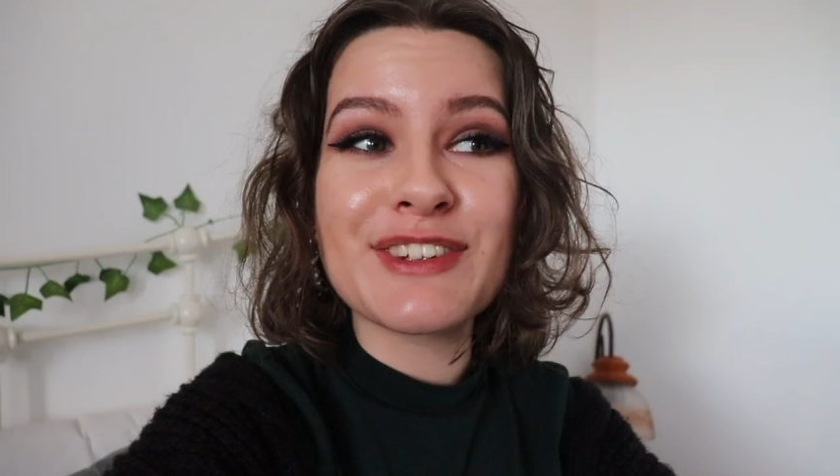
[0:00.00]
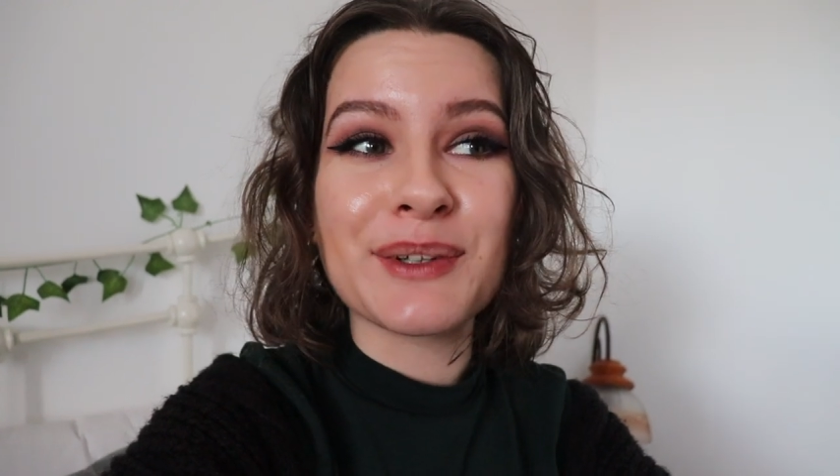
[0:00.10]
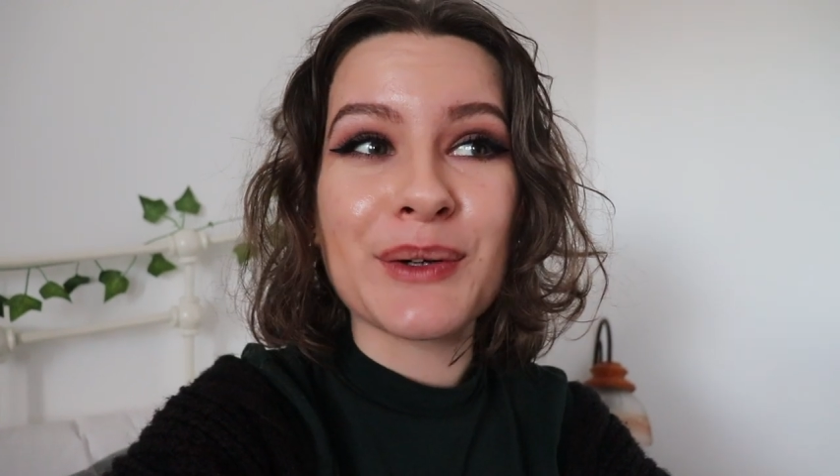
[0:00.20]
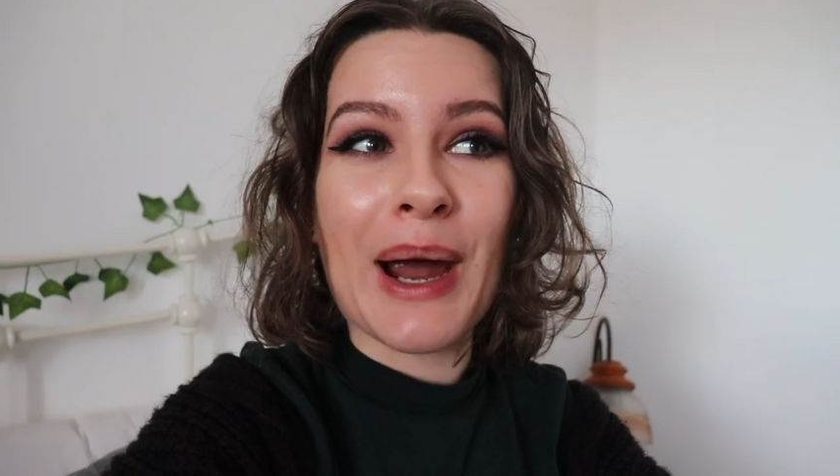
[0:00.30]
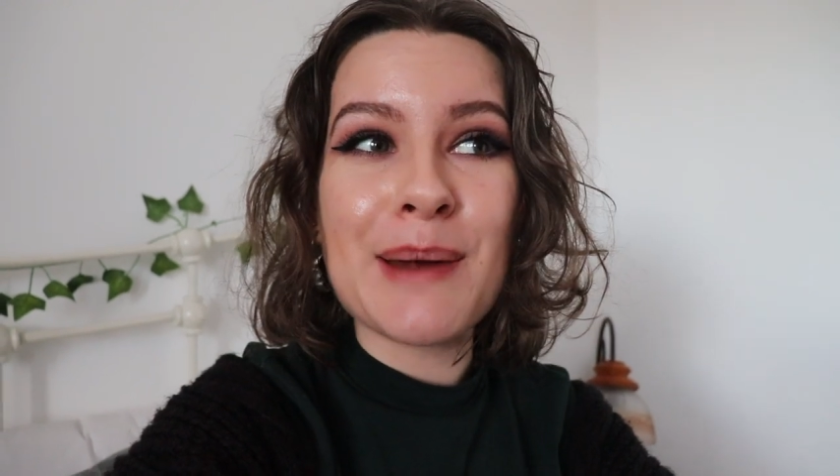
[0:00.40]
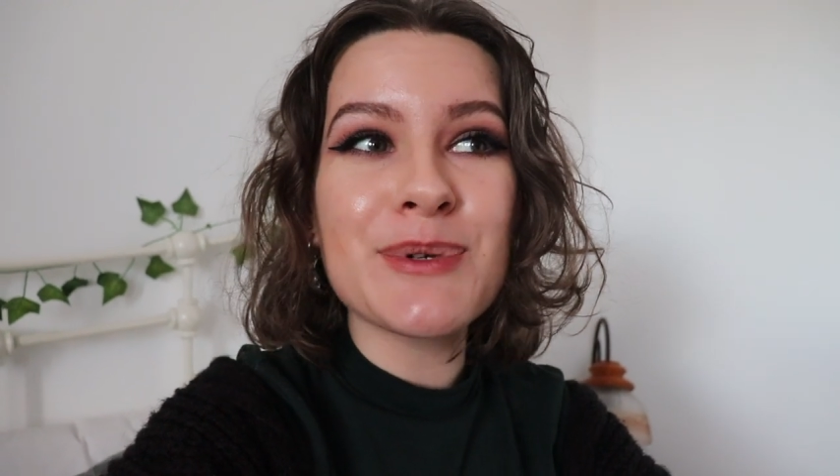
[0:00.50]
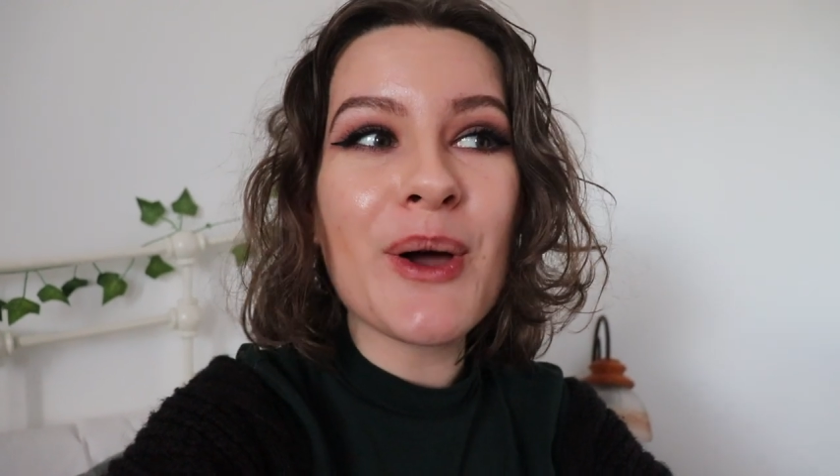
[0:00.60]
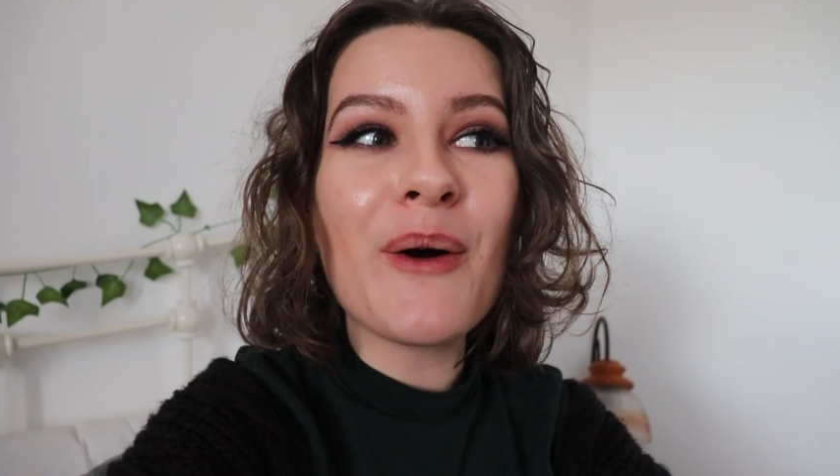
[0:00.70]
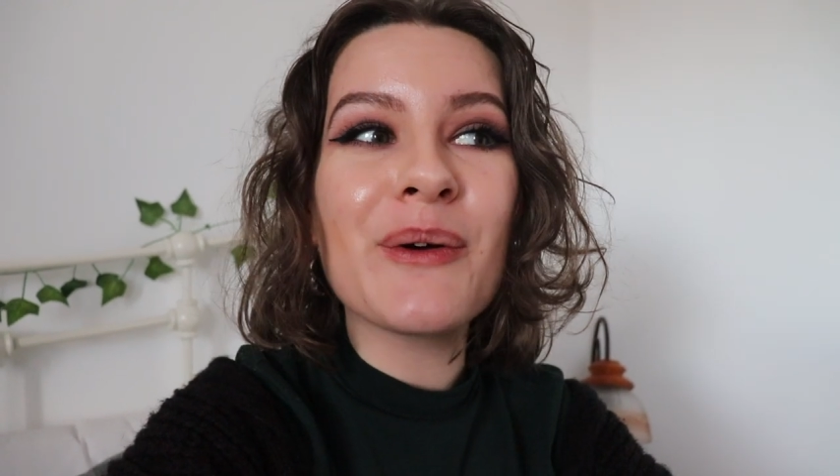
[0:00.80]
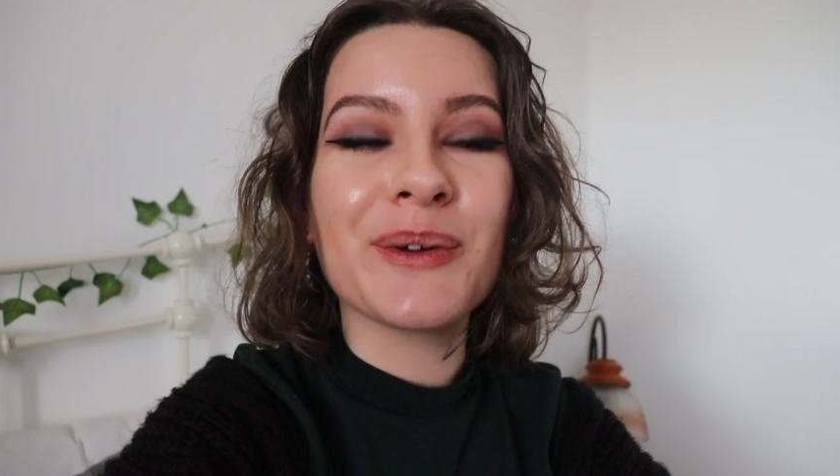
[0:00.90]
so I'm
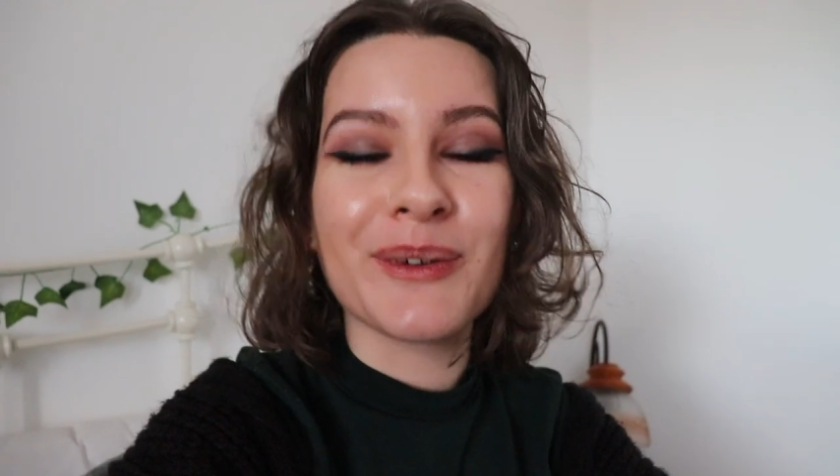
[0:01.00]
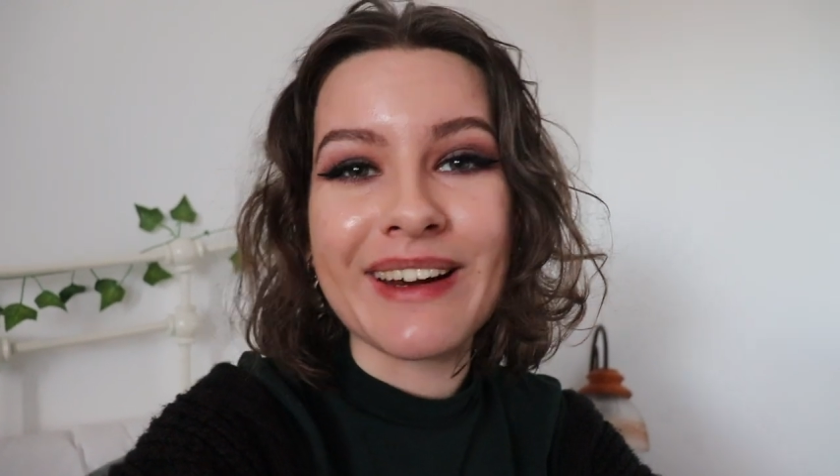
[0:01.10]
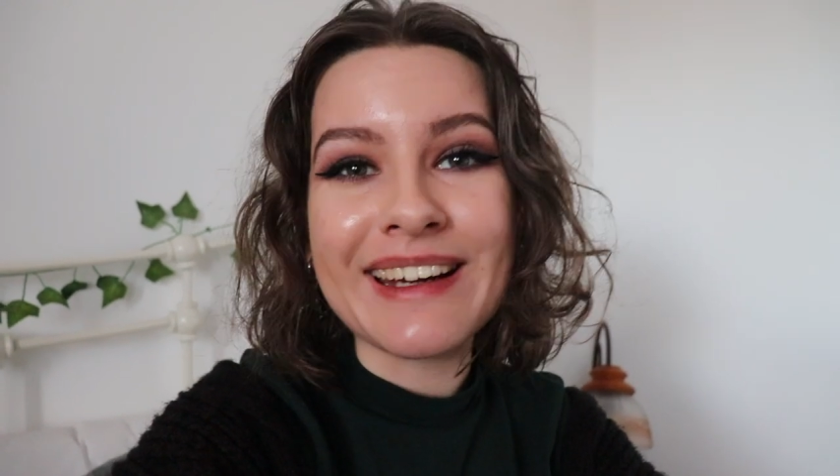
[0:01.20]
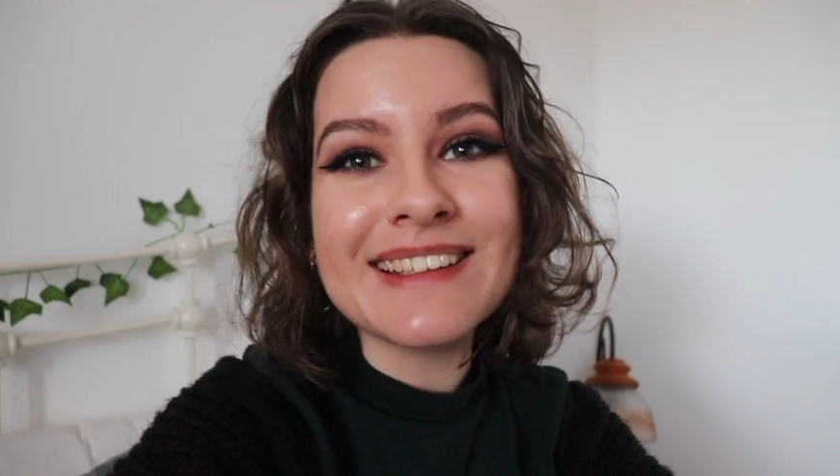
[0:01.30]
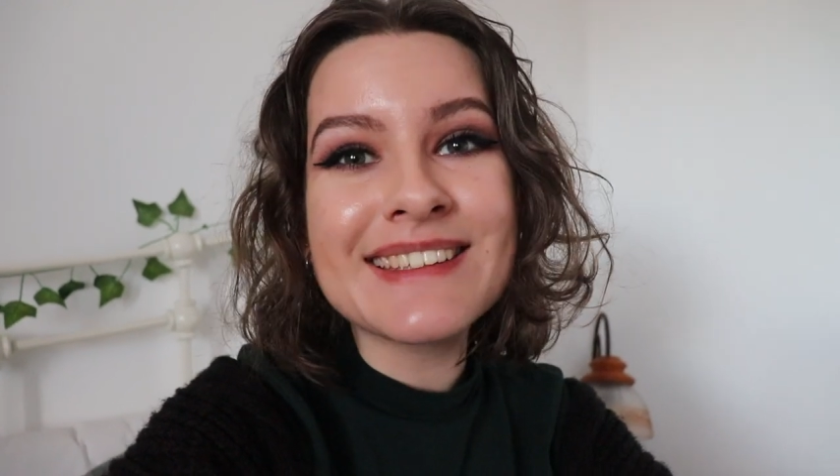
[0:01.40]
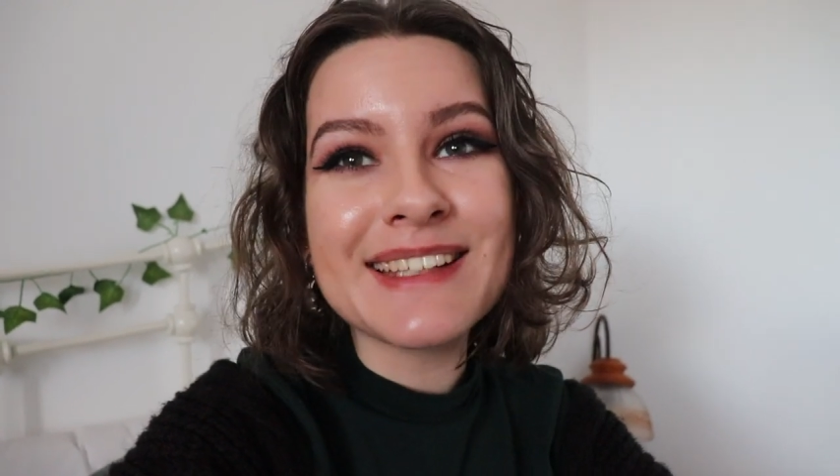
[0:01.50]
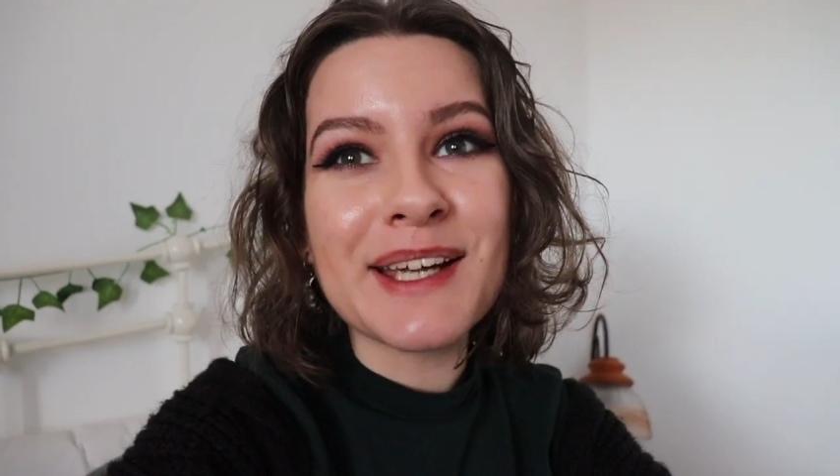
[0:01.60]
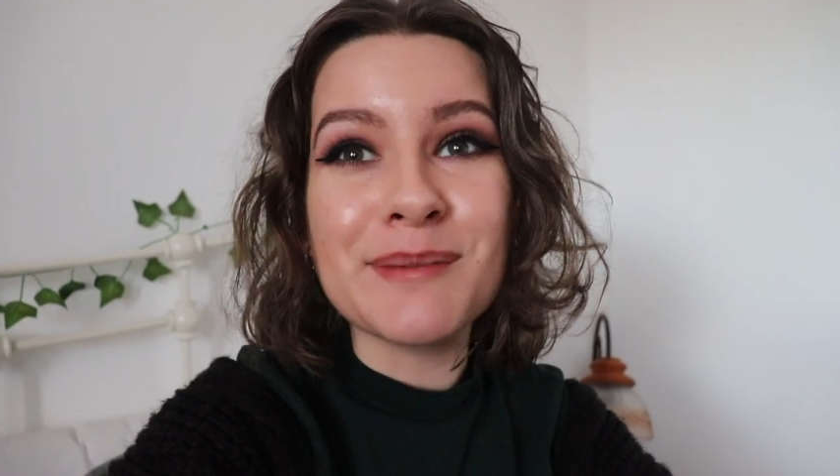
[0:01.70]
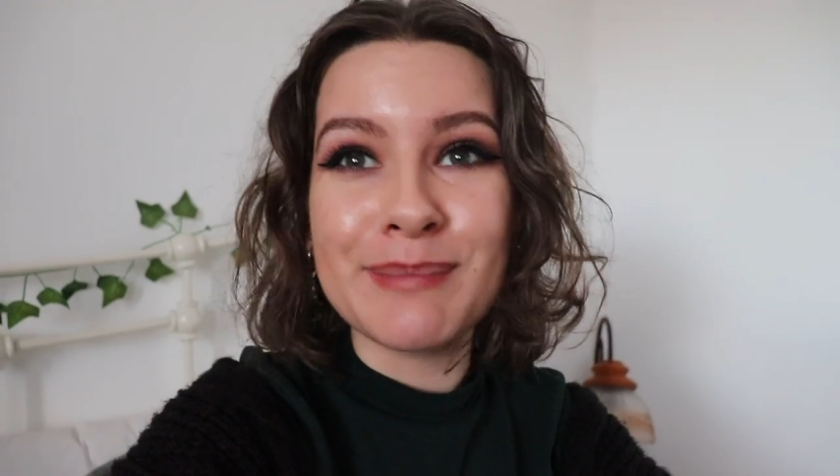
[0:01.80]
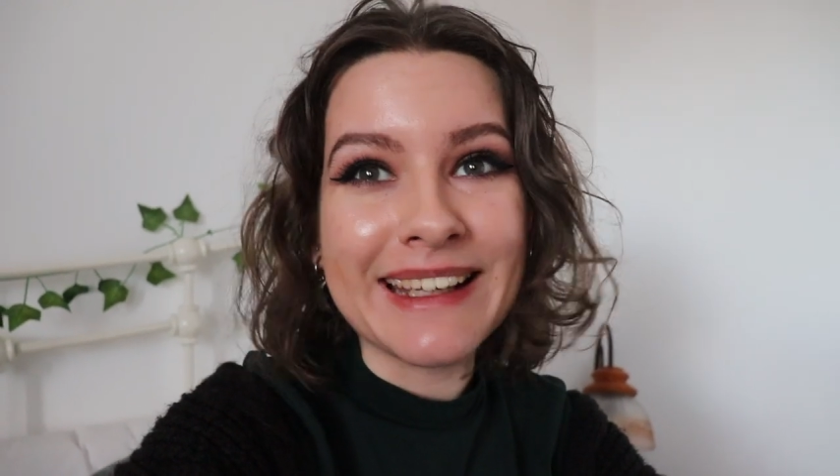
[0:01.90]
not great
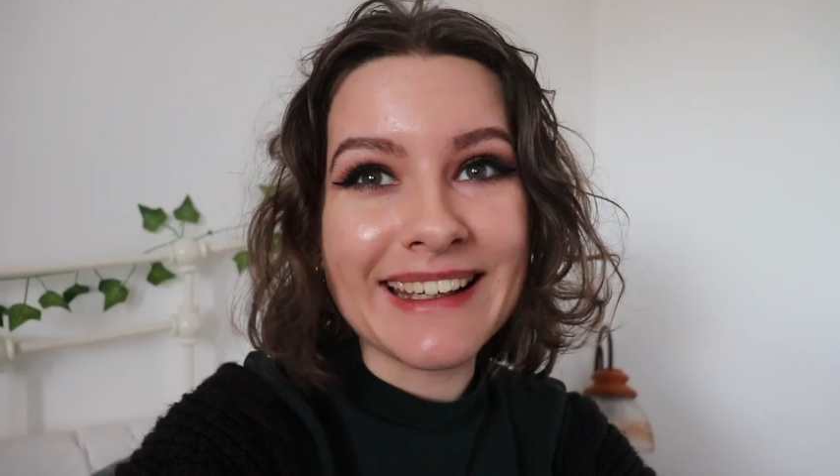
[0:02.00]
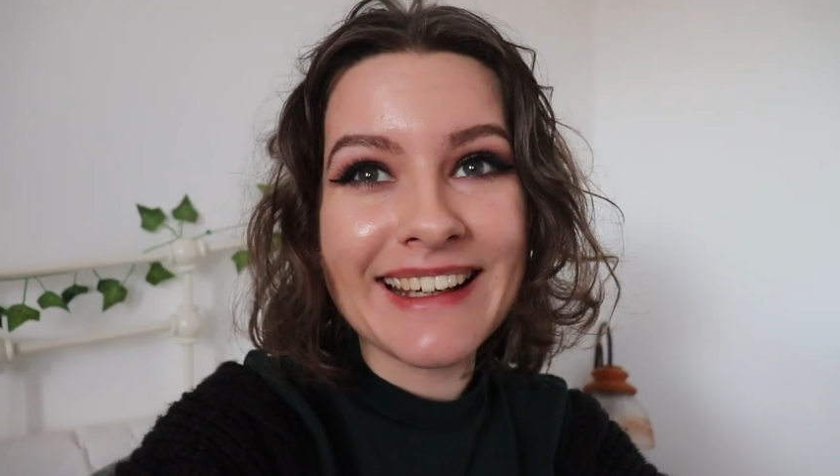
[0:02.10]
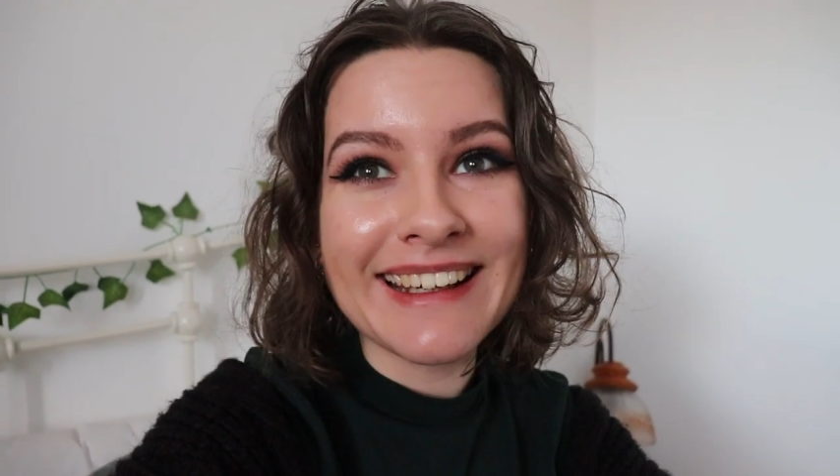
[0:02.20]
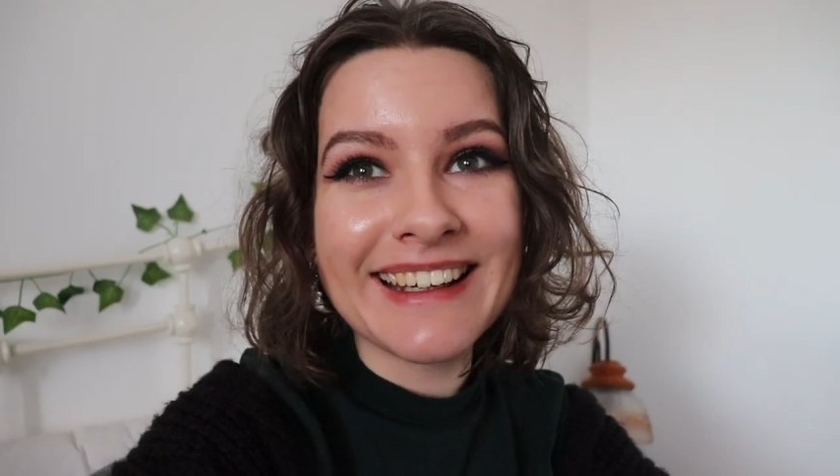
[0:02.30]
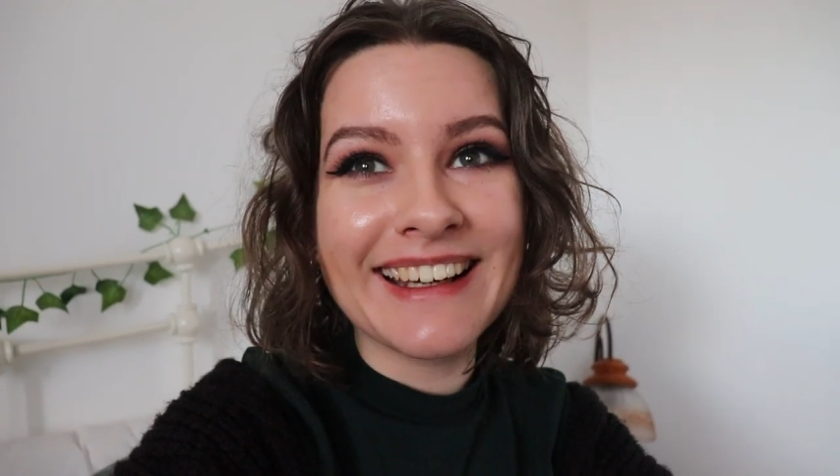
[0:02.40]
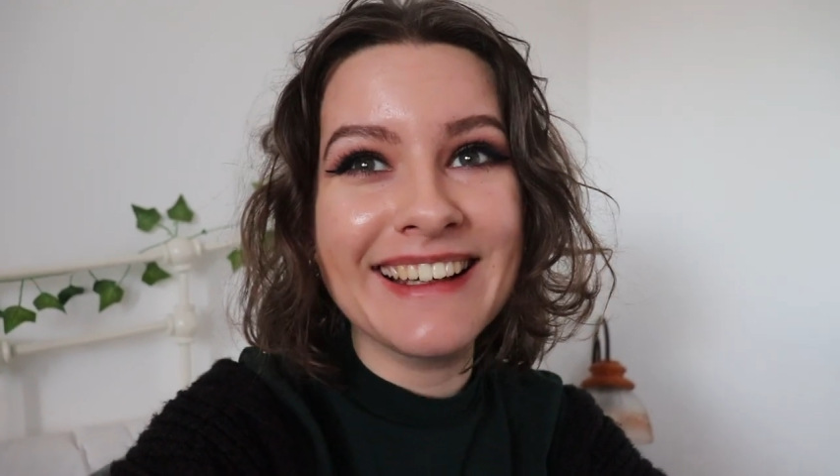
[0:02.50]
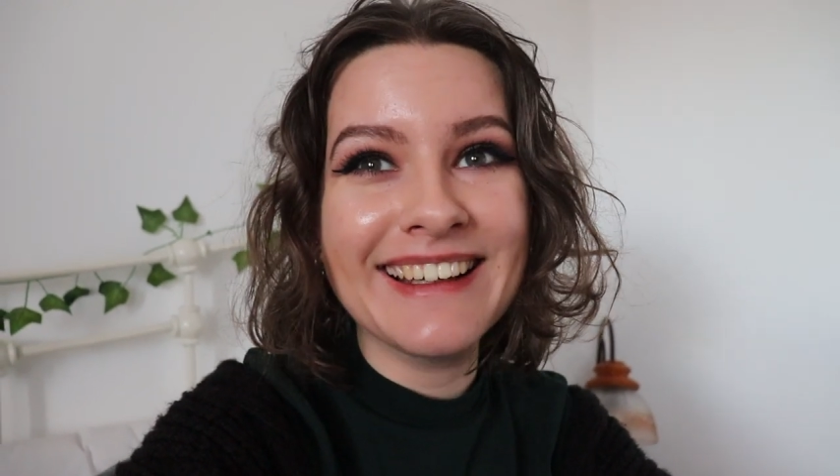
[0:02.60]
at baking.